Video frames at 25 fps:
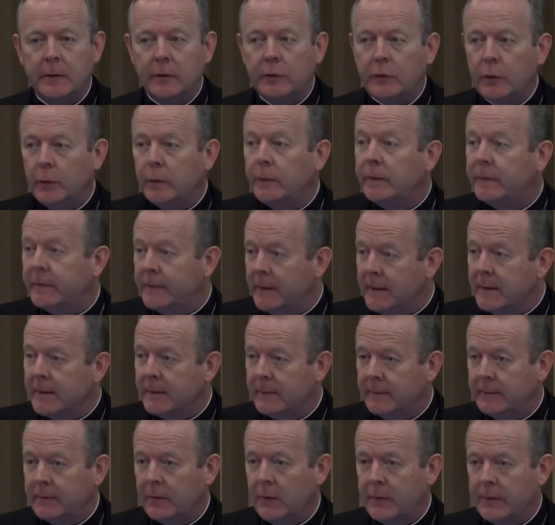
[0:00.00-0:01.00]
two
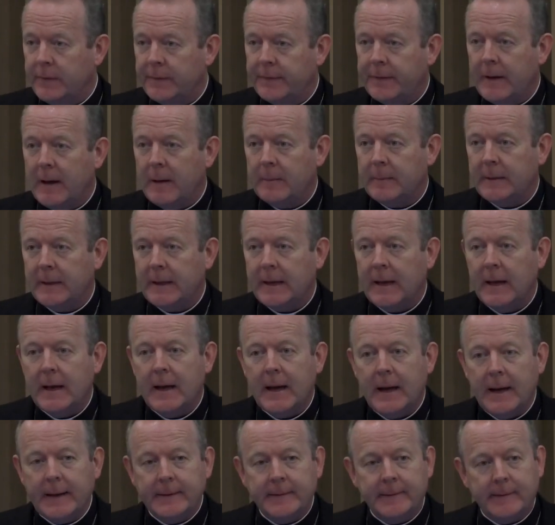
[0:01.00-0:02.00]
synods on the family
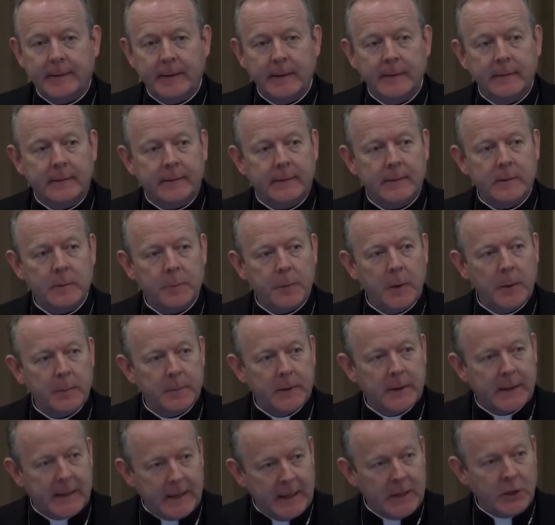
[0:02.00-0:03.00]
and since the
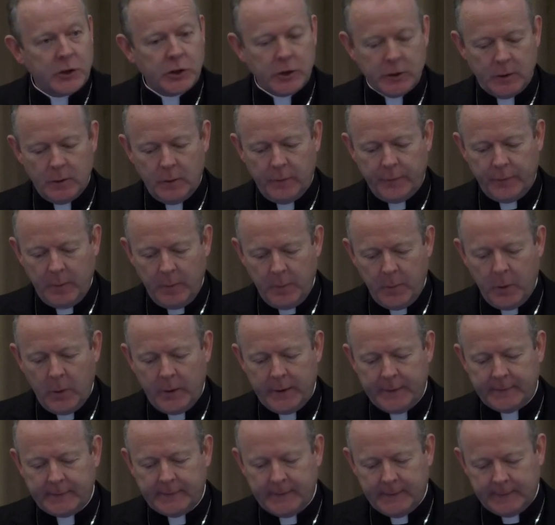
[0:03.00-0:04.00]
publication of
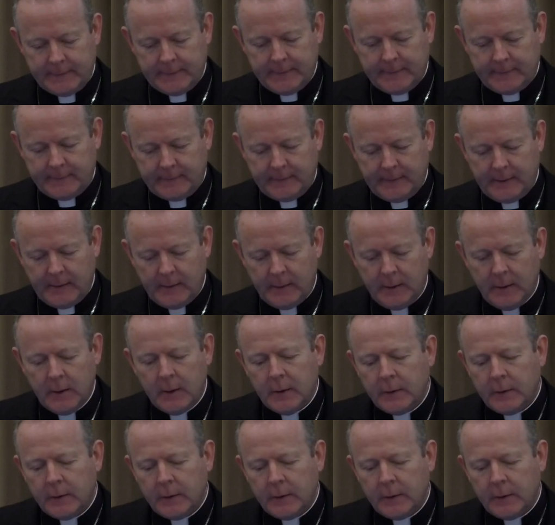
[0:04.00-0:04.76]
Amoris Laetitia.